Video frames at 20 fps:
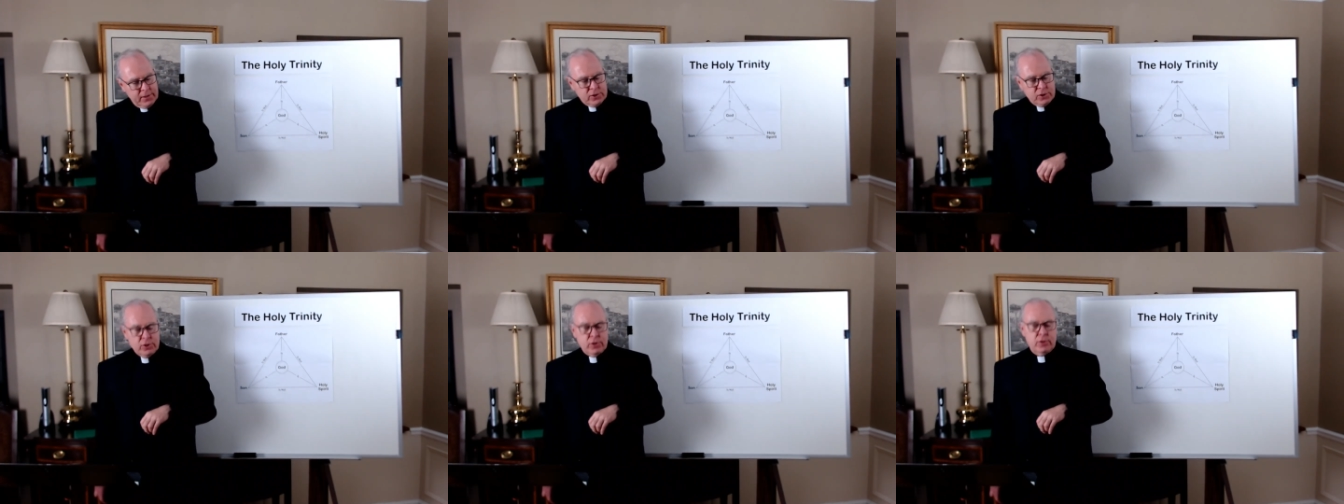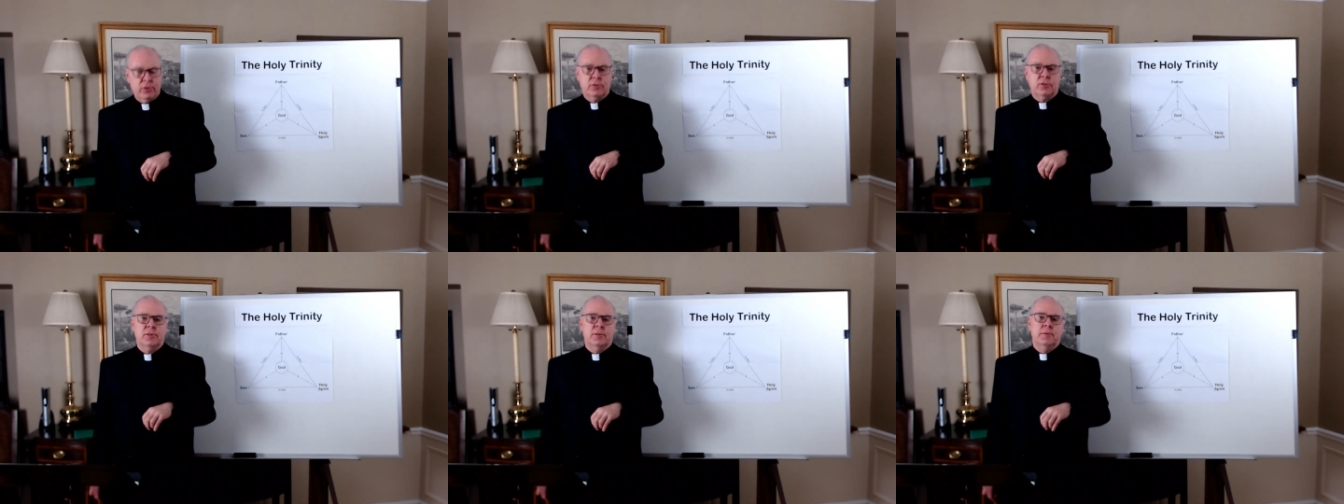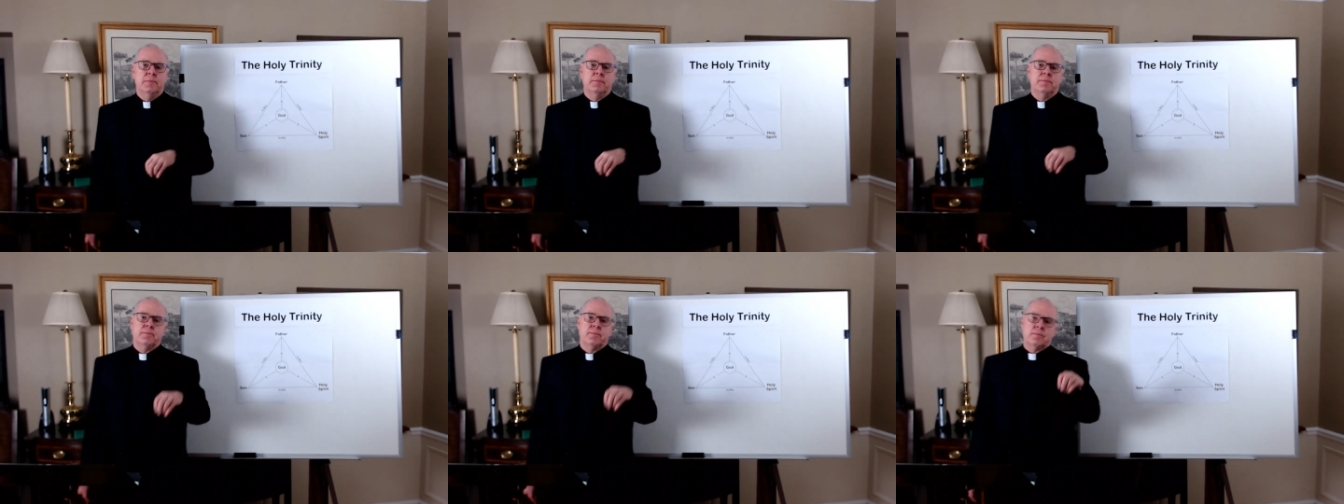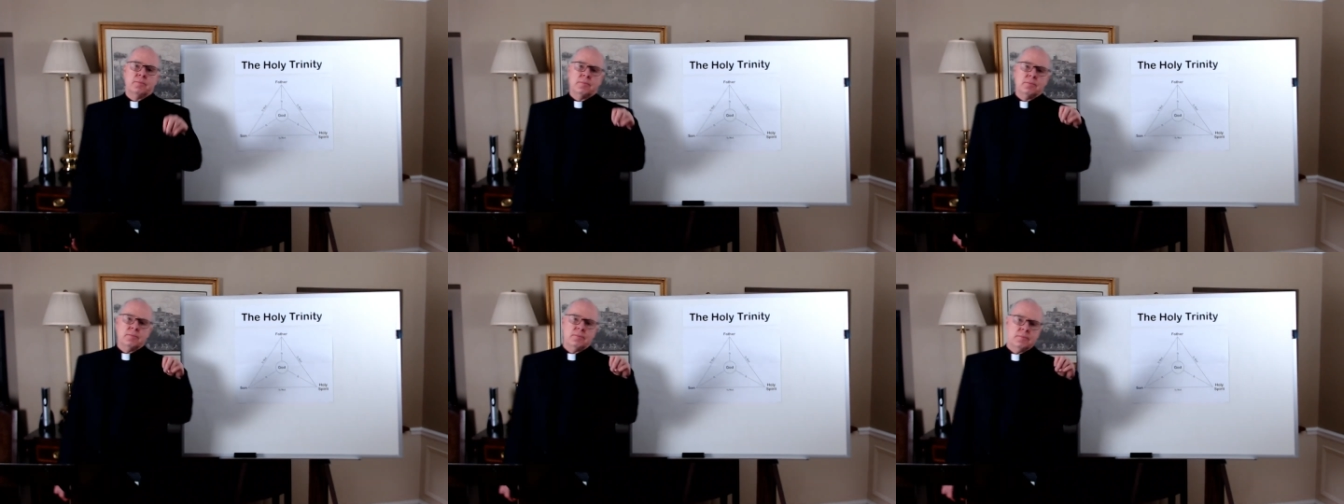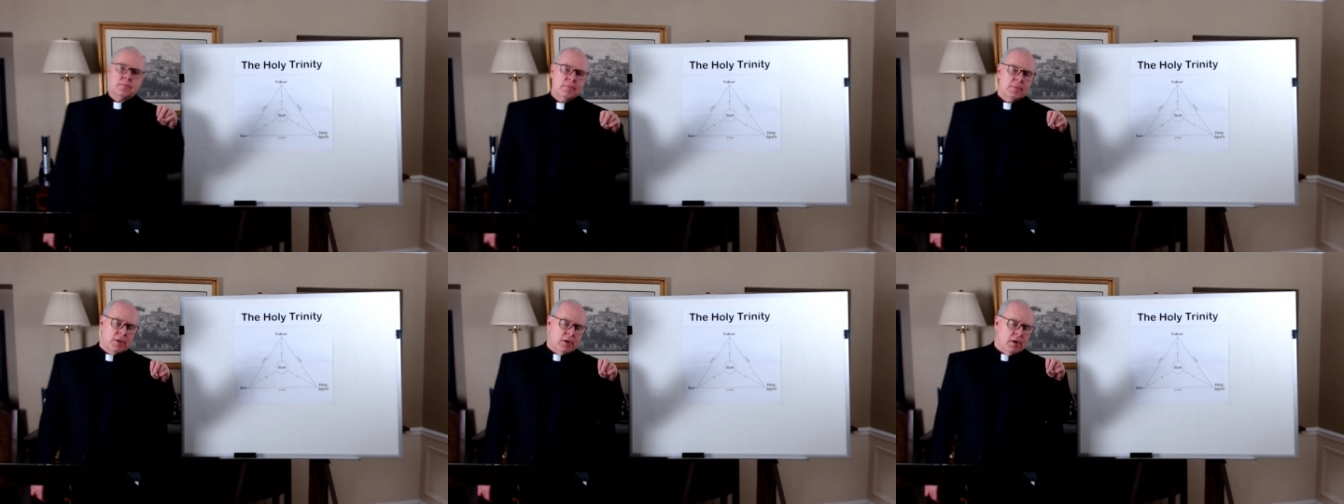Church,
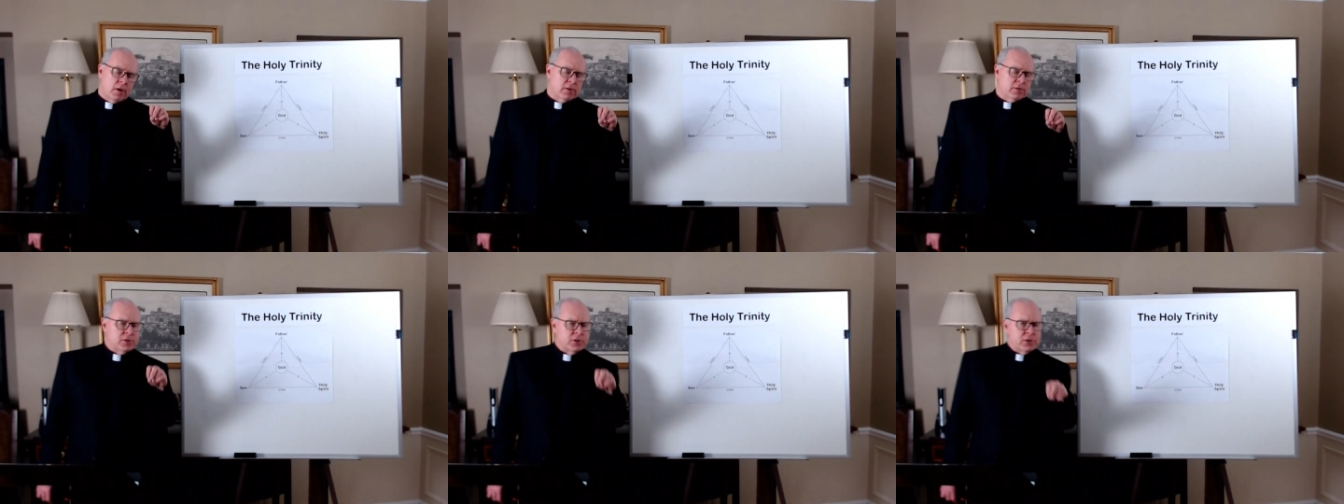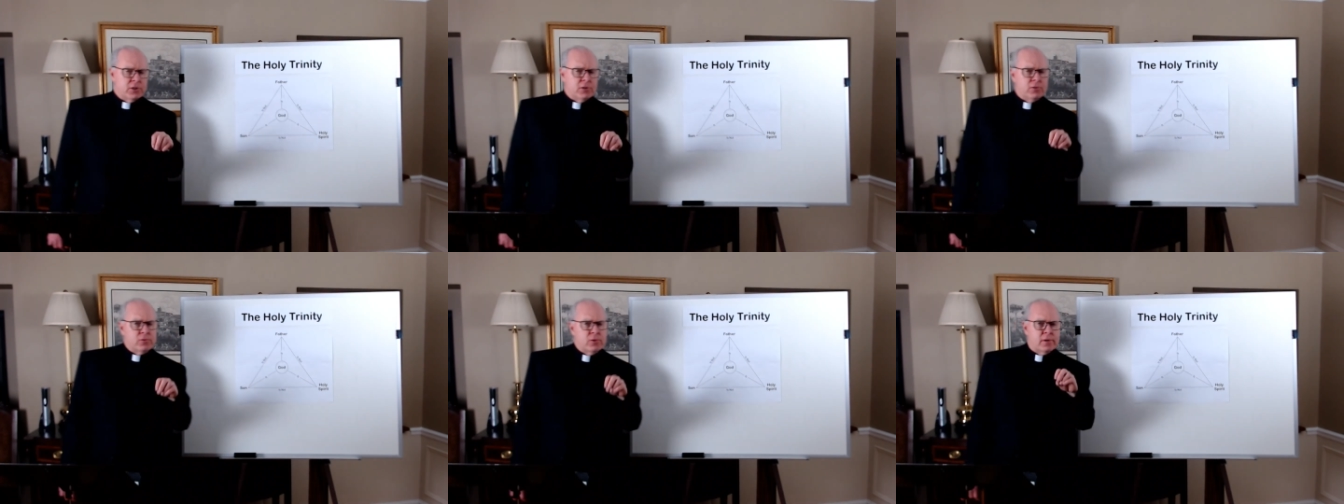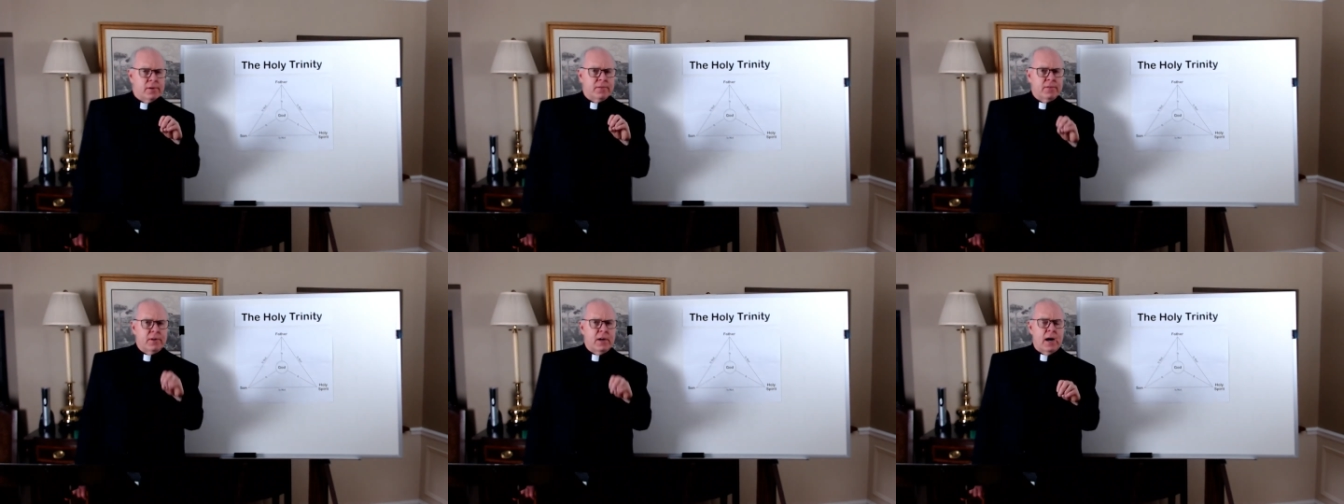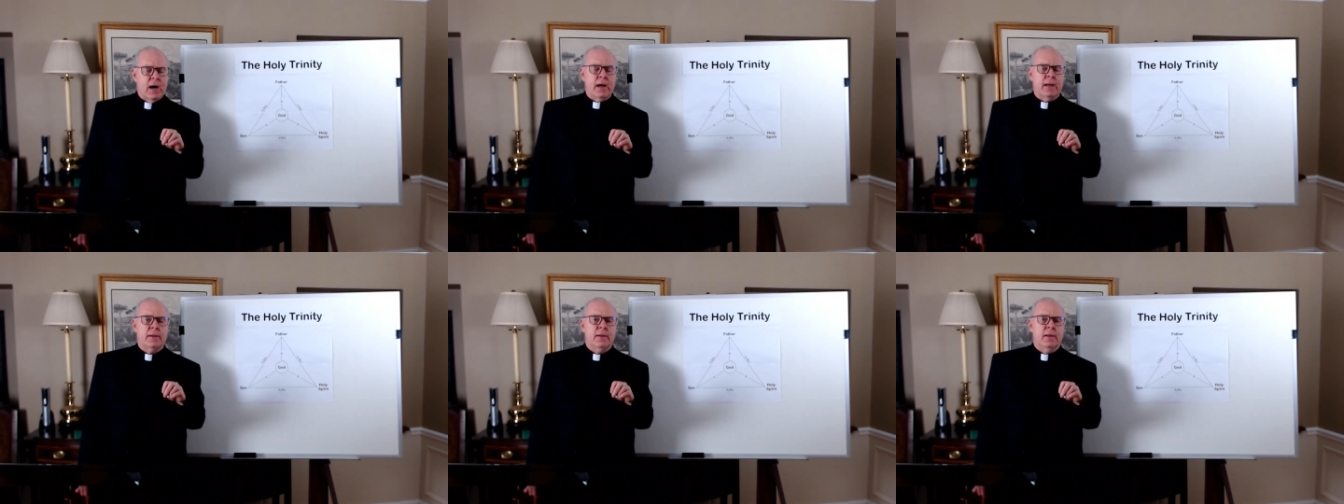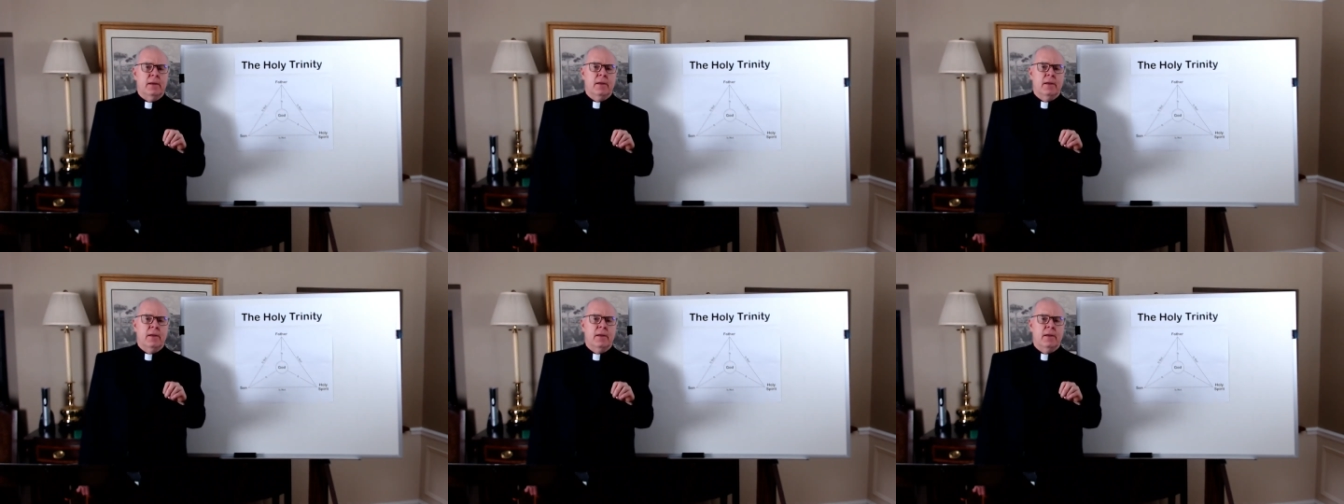are children of God